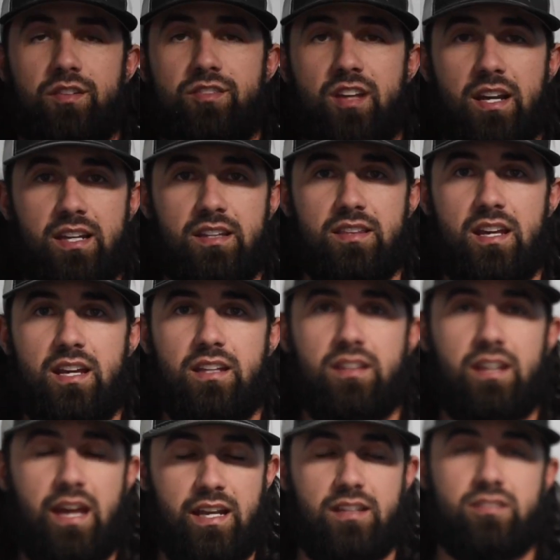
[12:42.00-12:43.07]
second thing
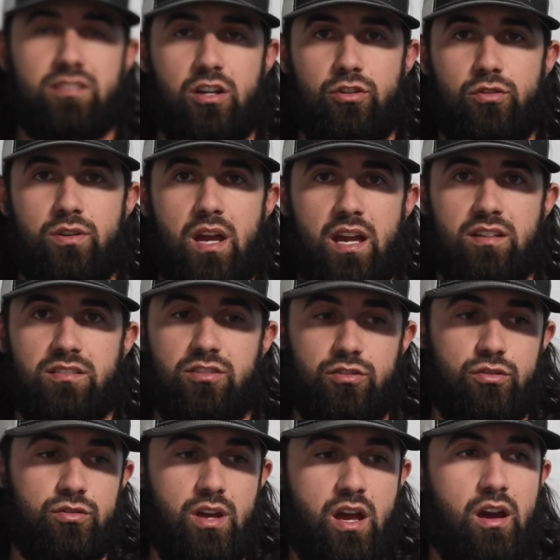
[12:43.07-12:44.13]
that I can tell you guys to
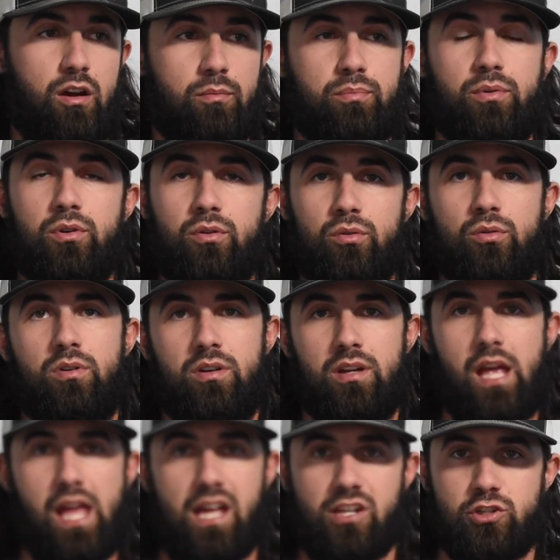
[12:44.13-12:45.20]
do to help you
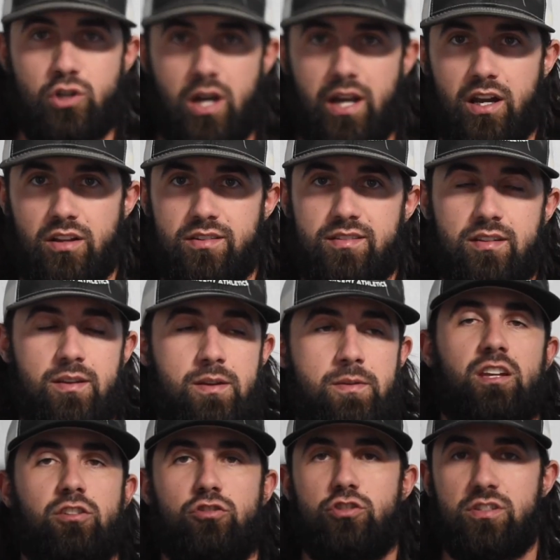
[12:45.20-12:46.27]
at tryouts
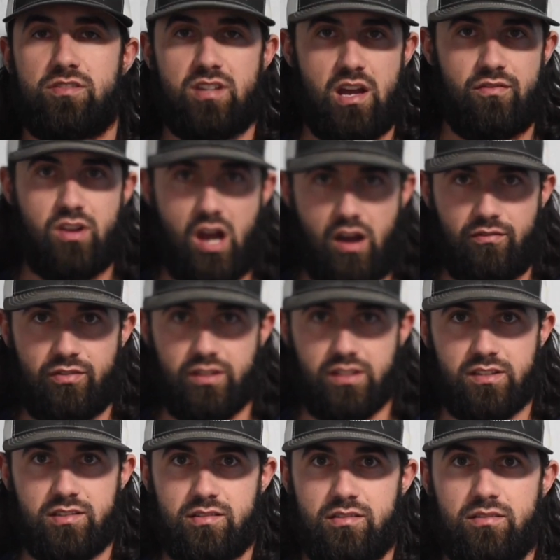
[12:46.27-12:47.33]
is just to have
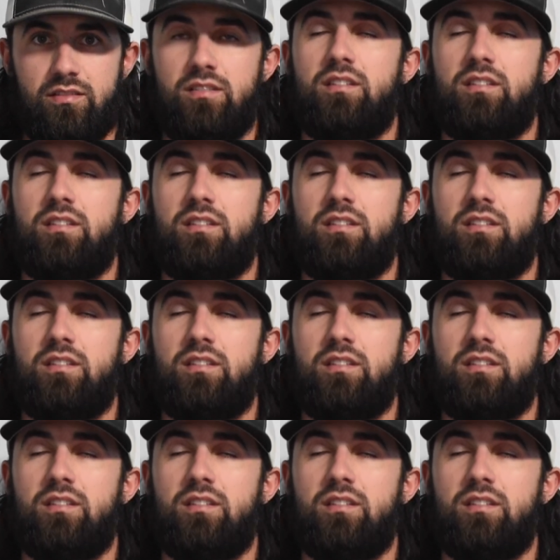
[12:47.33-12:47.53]
confidence.